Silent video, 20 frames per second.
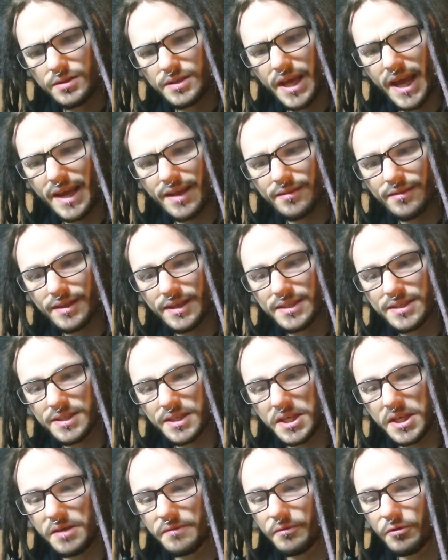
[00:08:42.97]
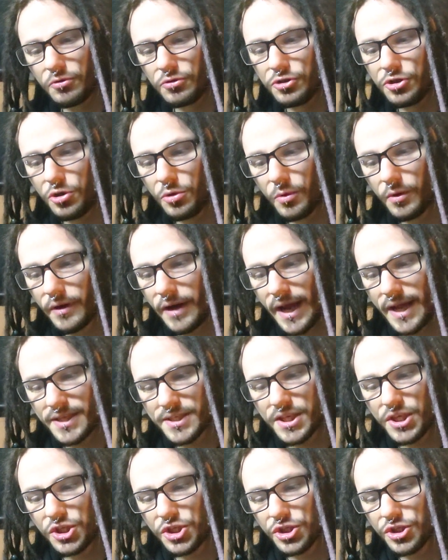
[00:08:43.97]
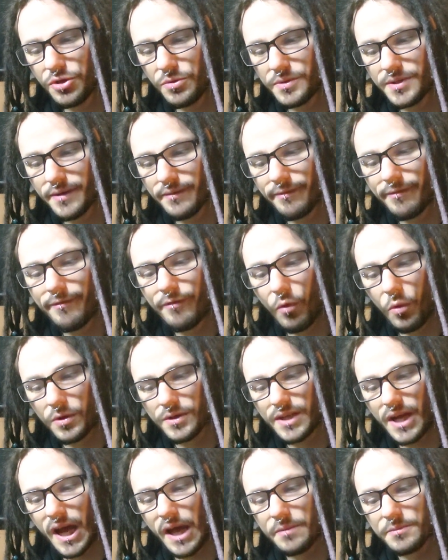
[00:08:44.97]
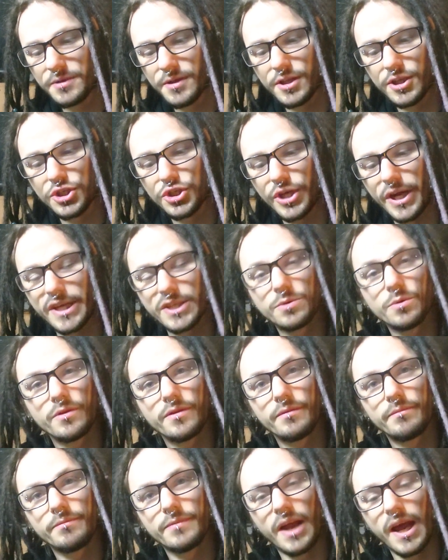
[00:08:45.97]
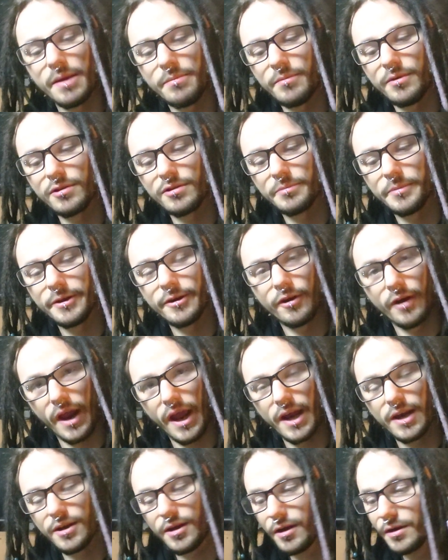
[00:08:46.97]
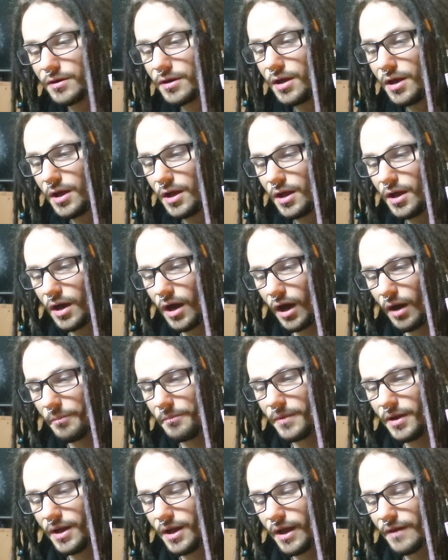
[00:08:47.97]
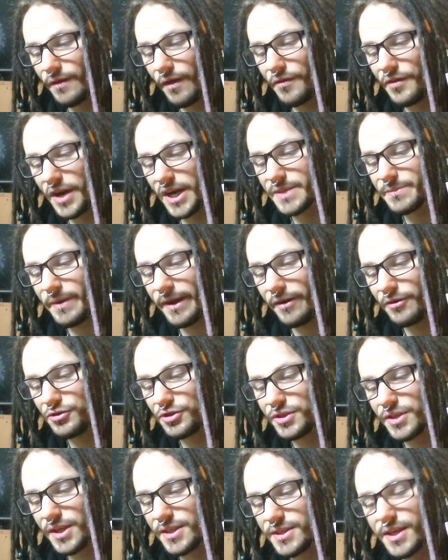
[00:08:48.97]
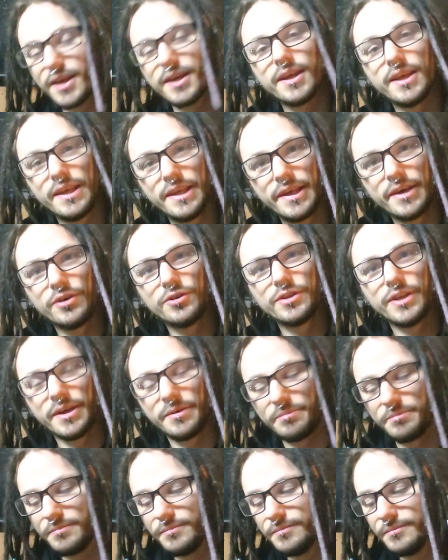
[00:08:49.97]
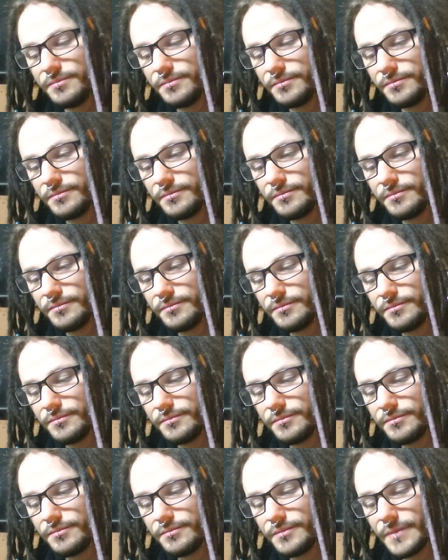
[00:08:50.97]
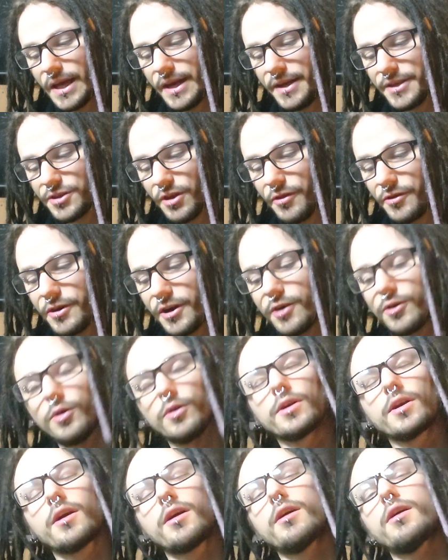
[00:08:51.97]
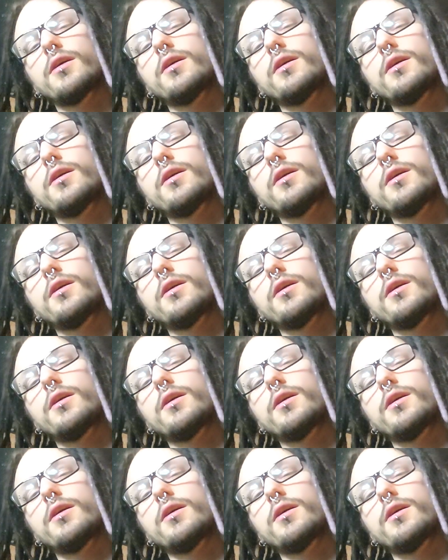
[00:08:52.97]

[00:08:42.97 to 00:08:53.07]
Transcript: take this evildoer as he shoots him four times in the chest with a 9mm handgun. Um, and then the next panel just says, he killed him. And he's on the ground going,